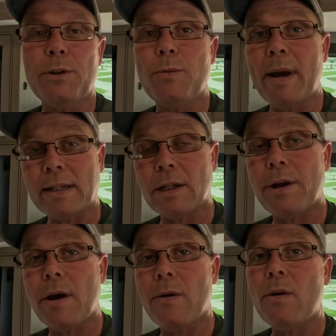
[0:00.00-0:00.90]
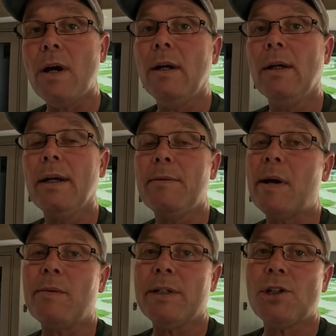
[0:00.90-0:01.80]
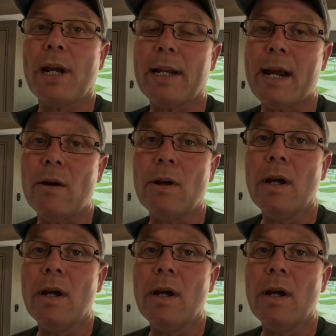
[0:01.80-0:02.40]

New Mexico, you might want to check it out.